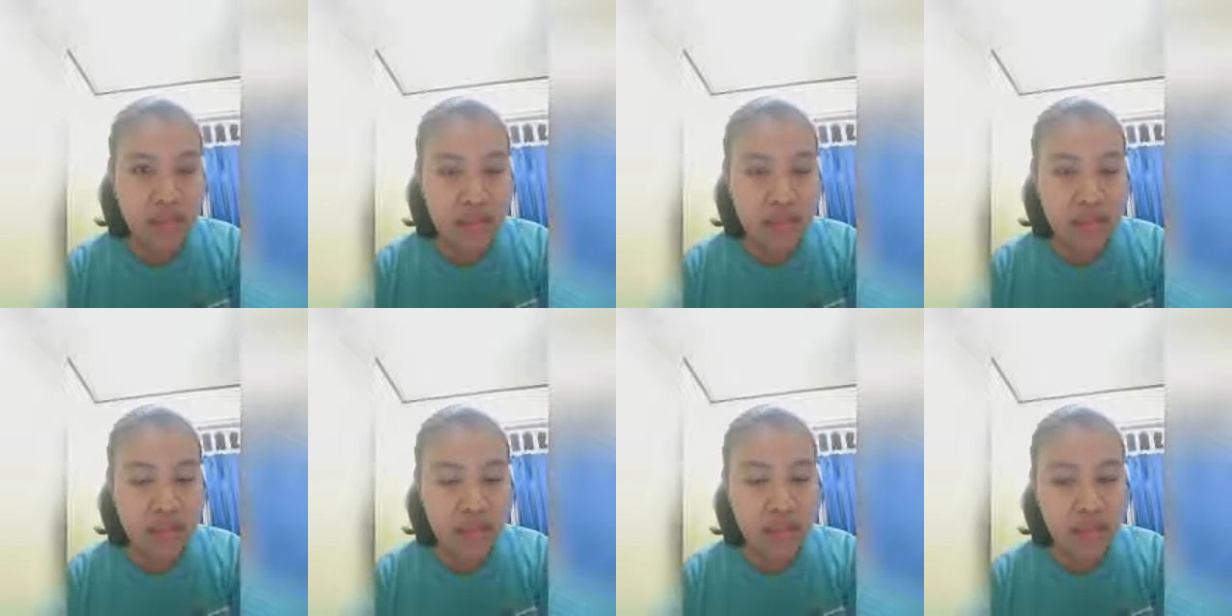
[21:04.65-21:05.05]

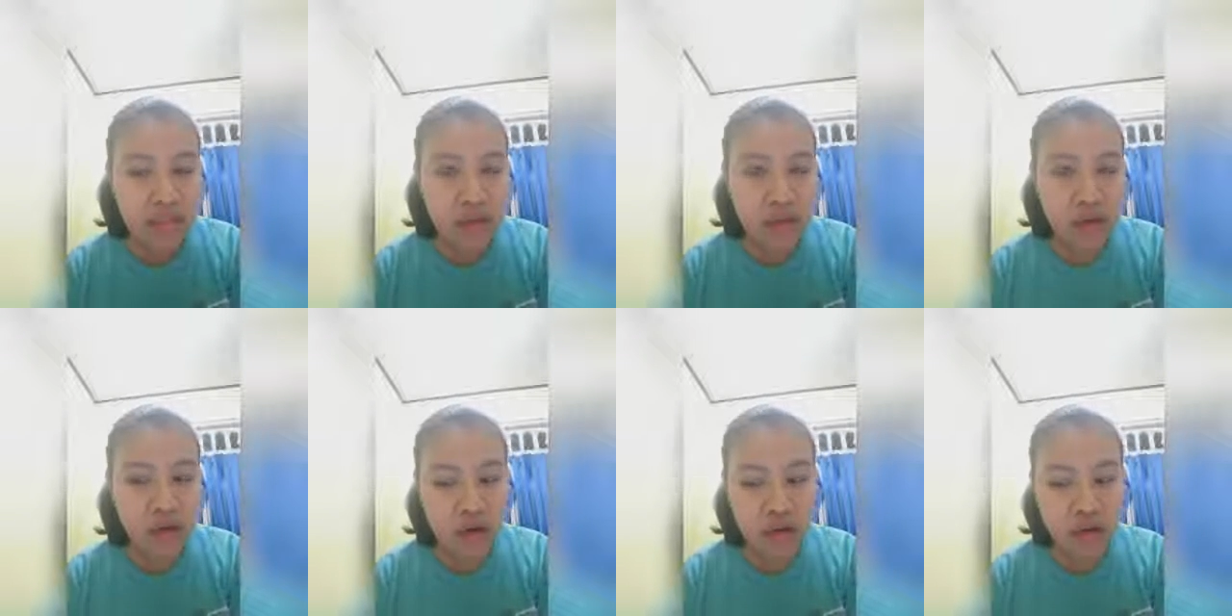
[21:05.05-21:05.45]
It's
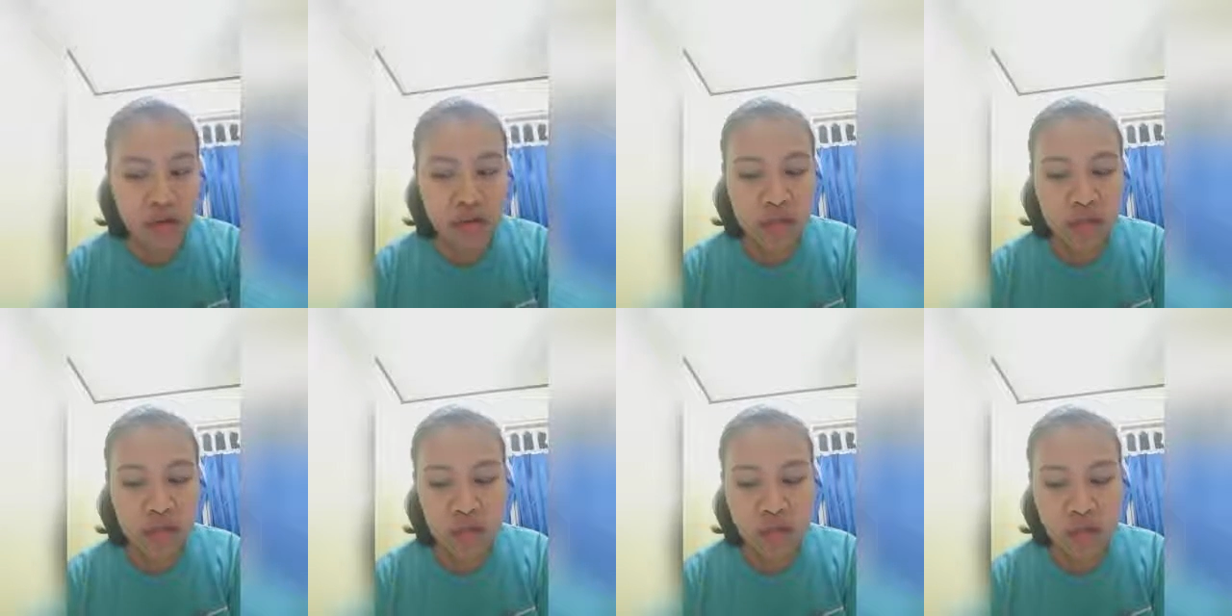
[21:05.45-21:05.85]

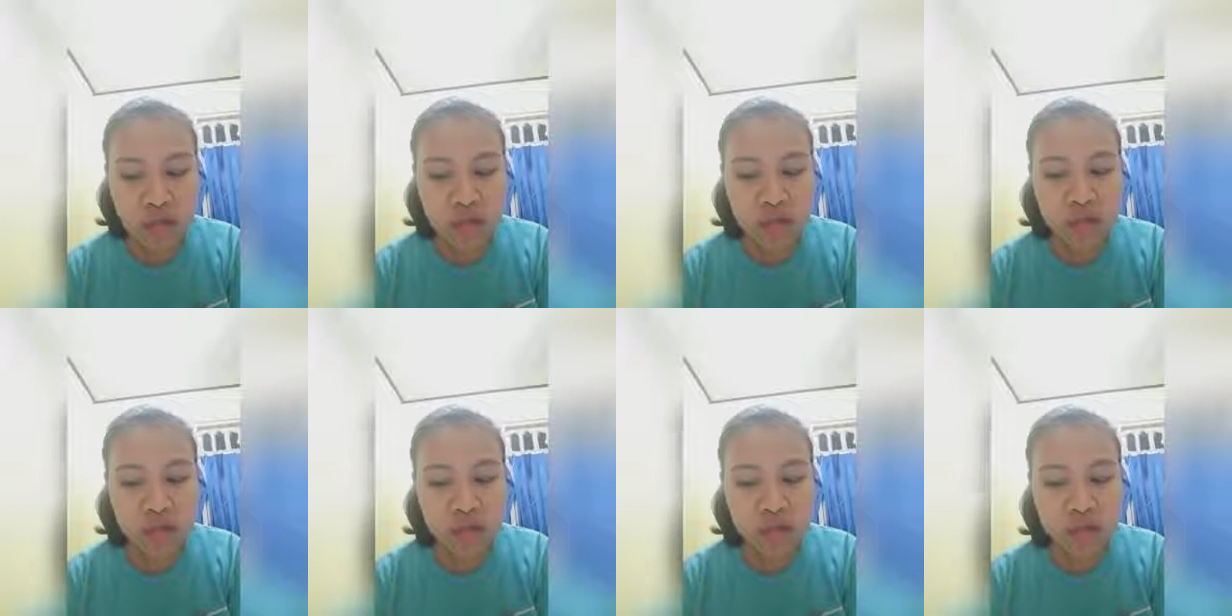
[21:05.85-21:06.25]
according
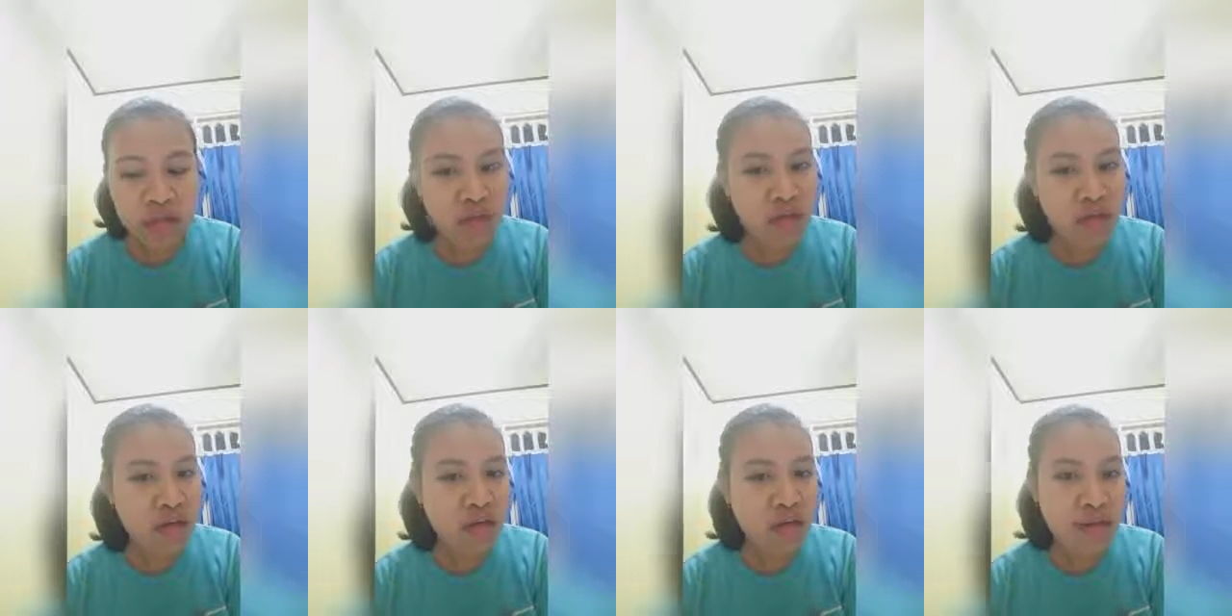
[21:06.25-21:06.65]
to
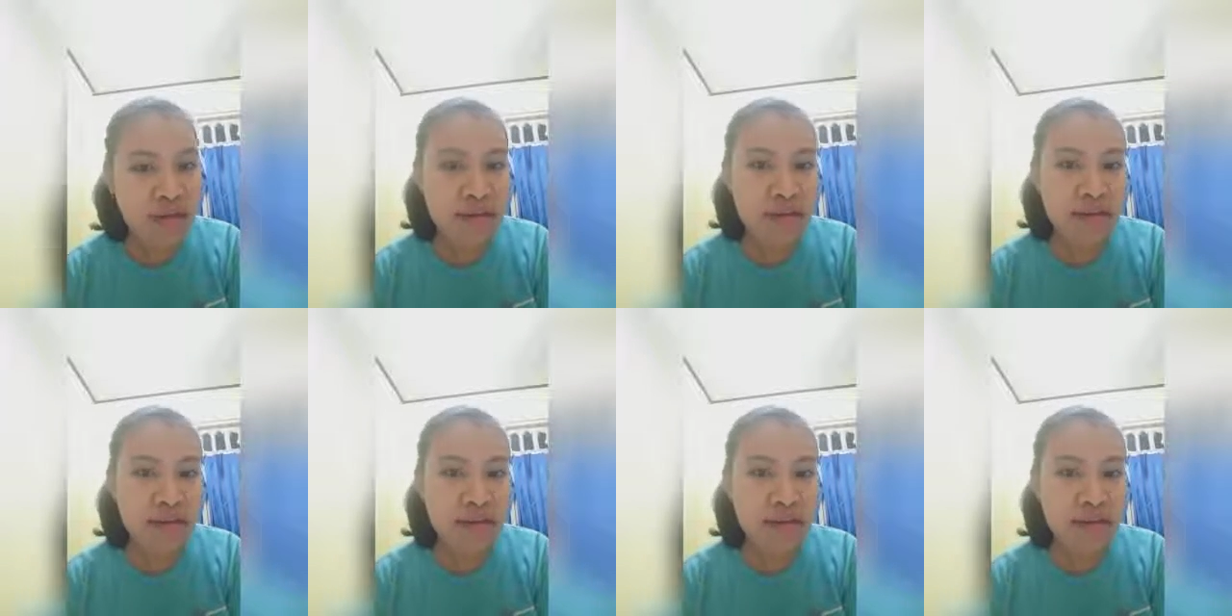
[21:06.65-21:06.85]
Knopfsinger